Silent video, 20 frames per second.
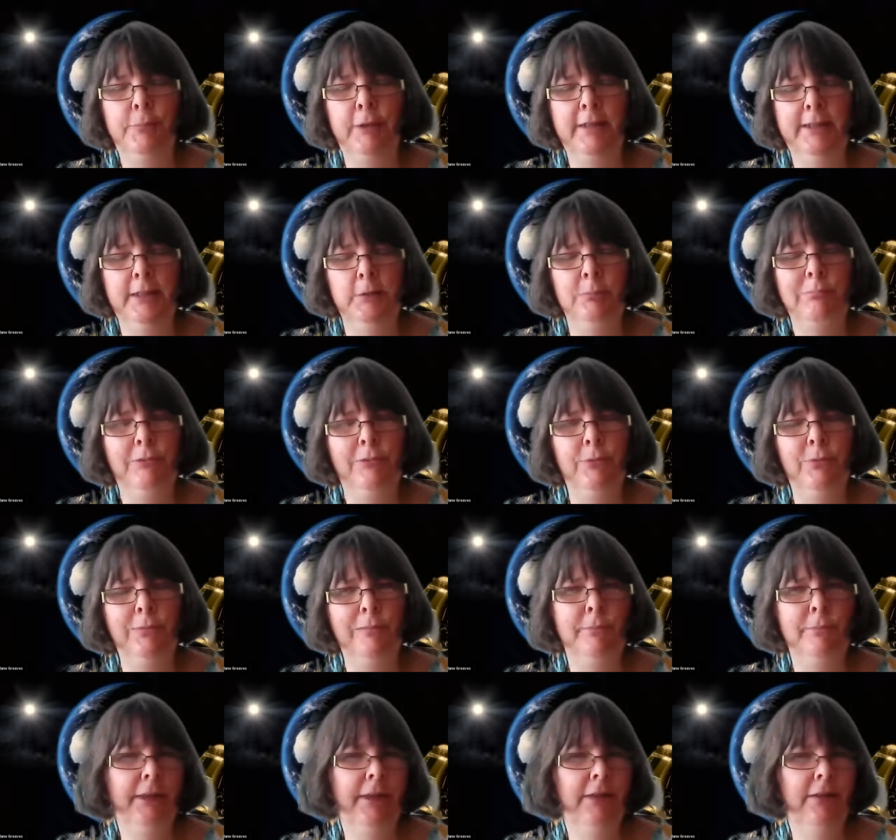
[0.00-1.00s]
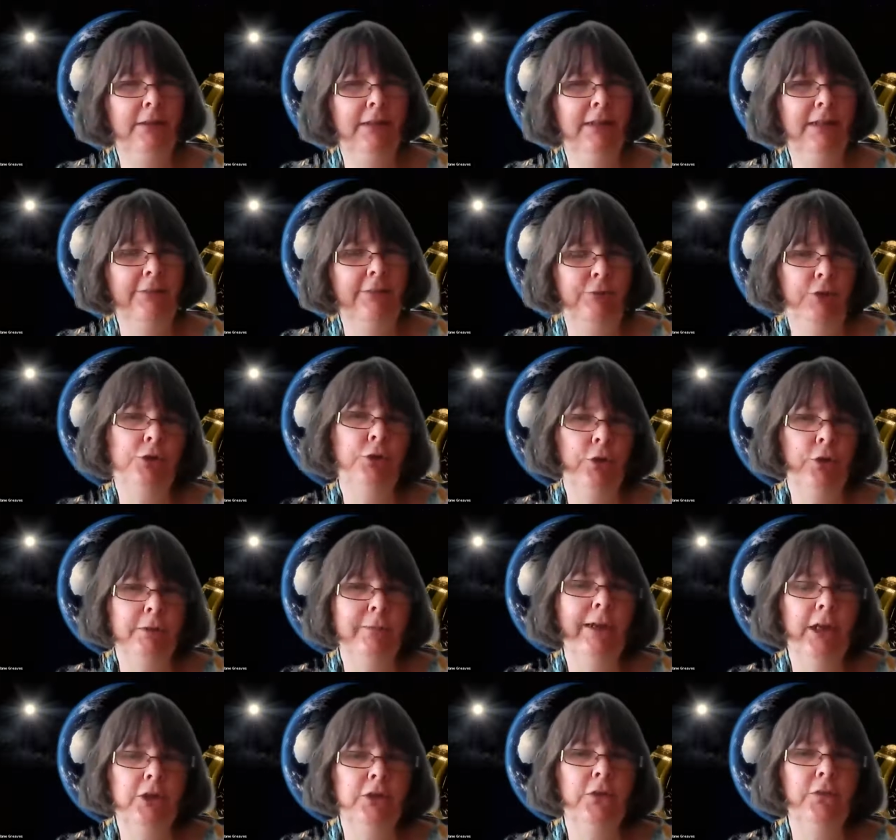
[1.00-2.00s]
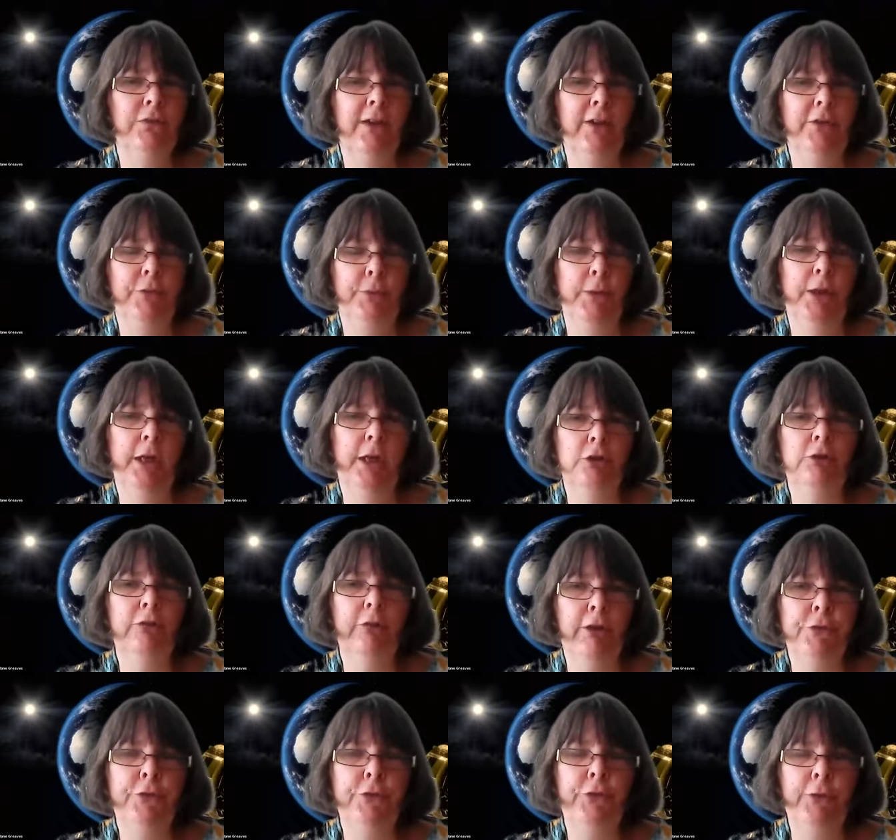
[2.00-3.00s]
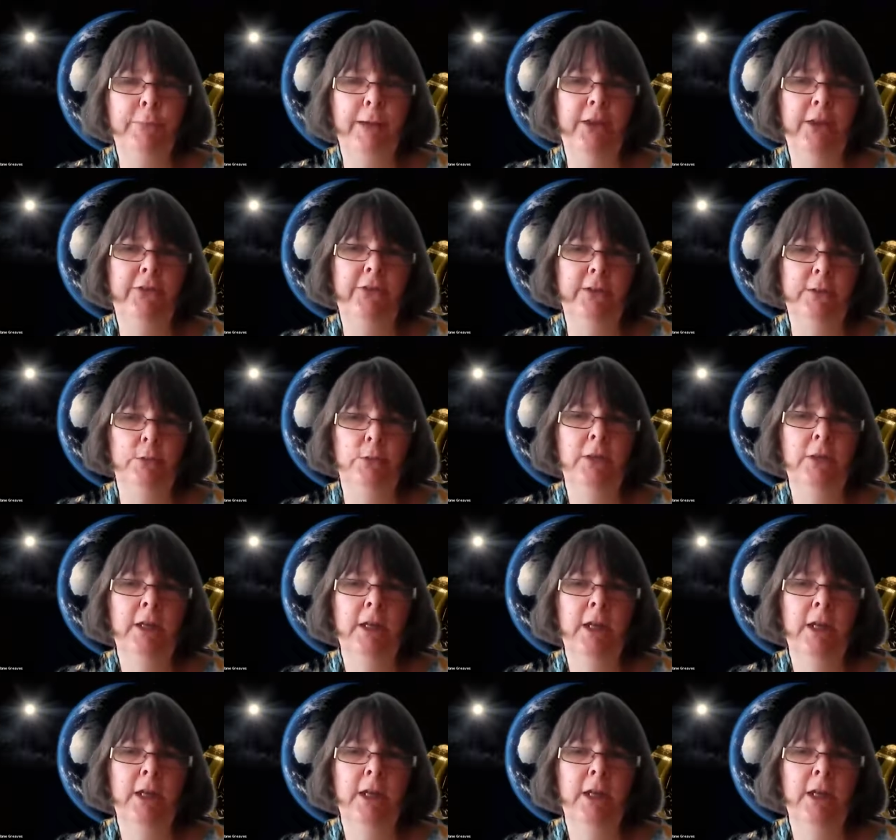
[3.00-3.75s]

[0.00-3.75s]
But I think perhaps we're a bit, if you're talking about artifacts, we're underestimating